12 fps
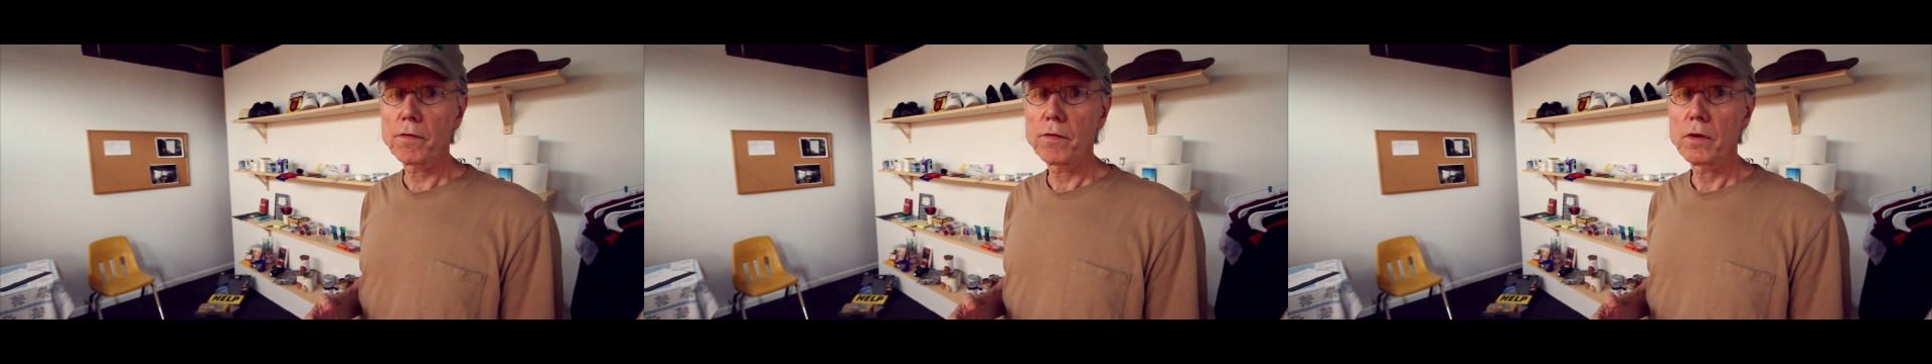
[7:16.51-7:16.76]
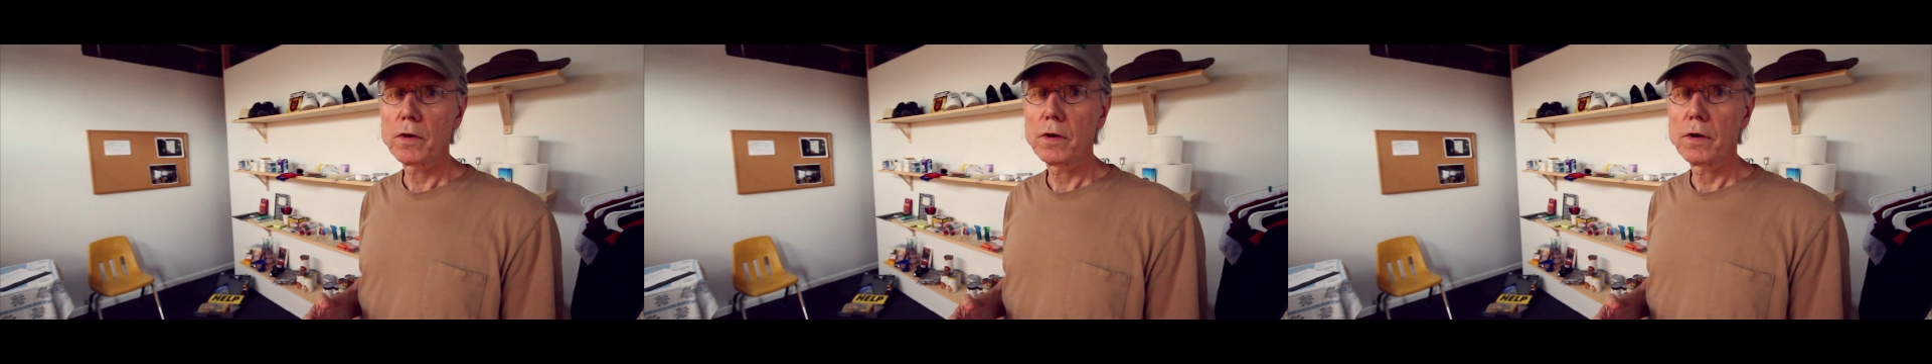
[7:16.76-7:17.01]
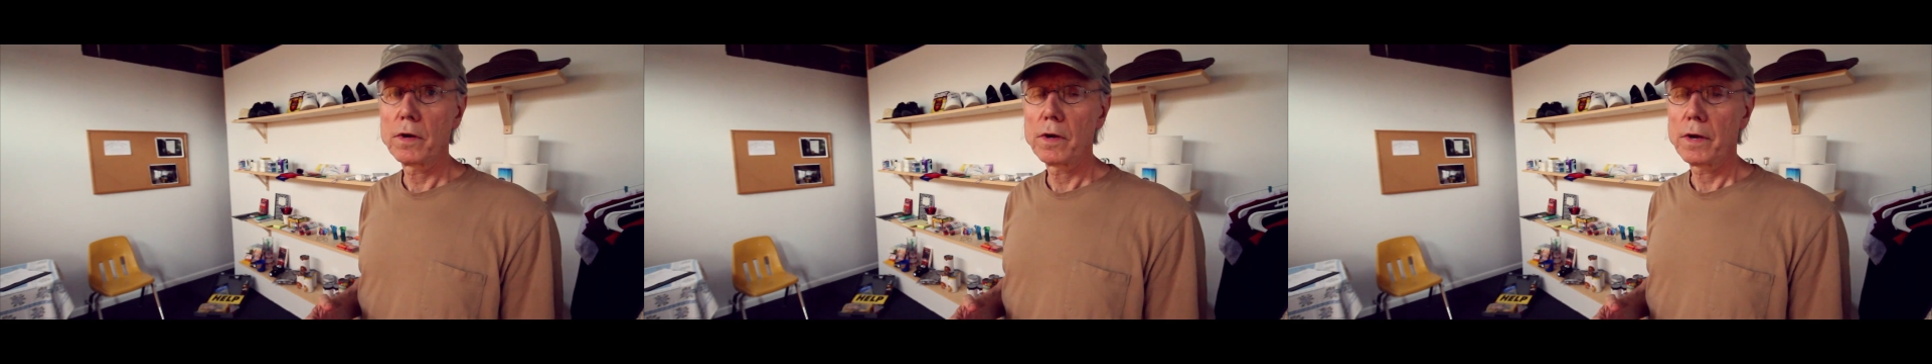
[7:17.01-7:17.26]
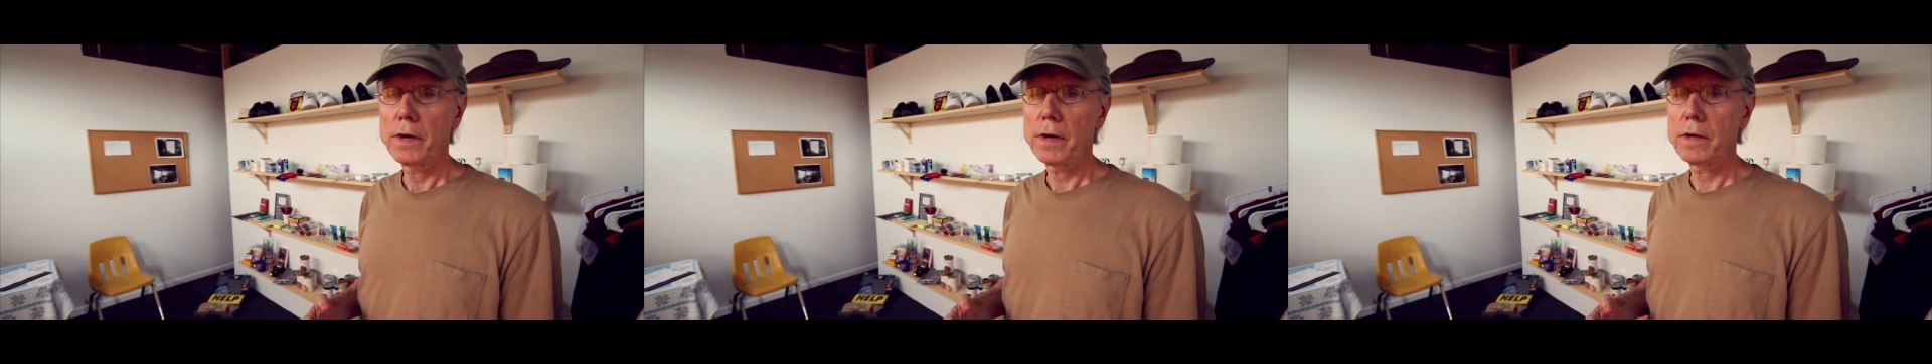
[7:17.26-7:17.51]

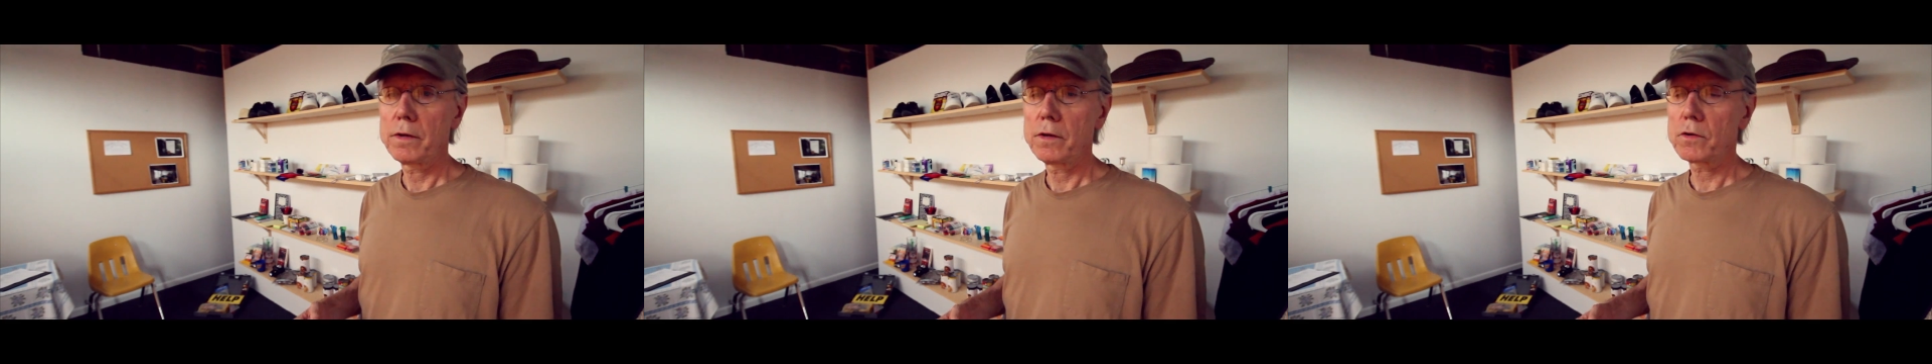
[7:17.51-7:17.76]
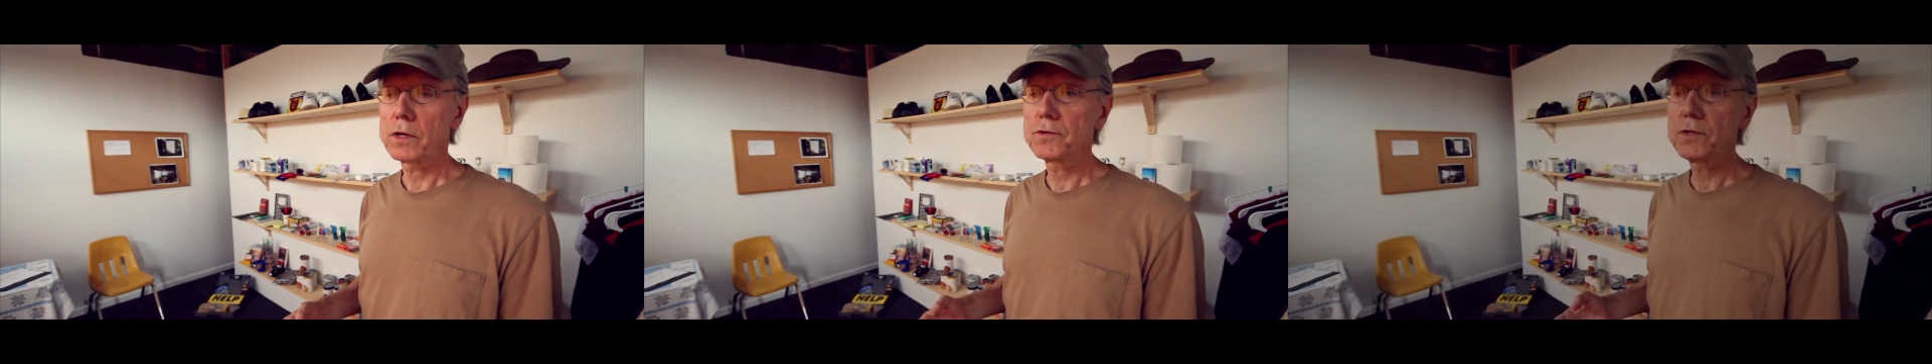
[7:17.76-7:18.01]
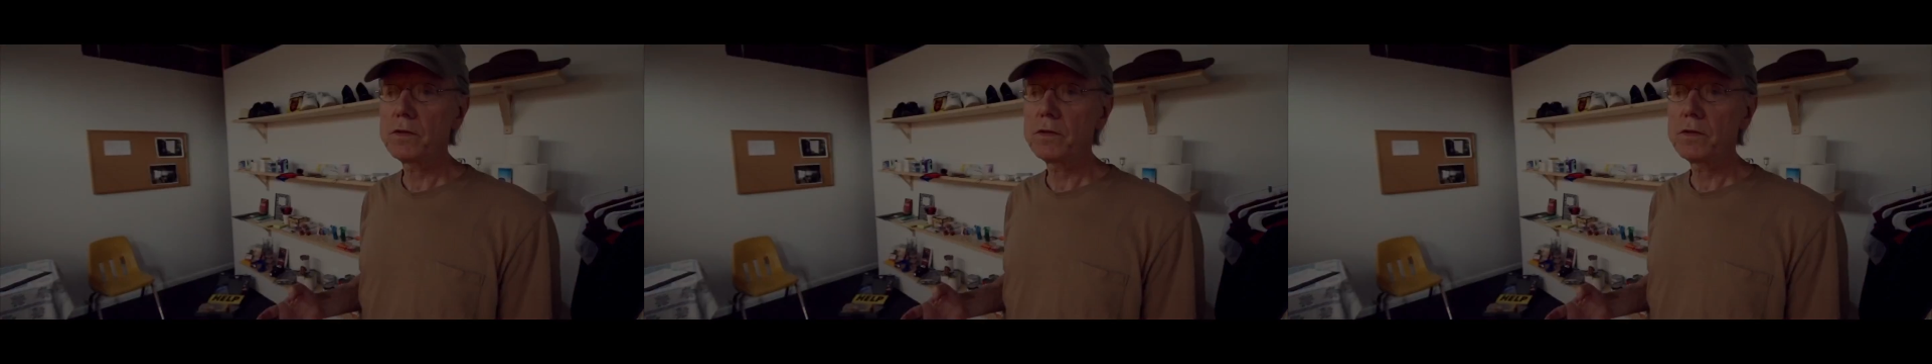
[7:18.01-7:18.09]
And you can see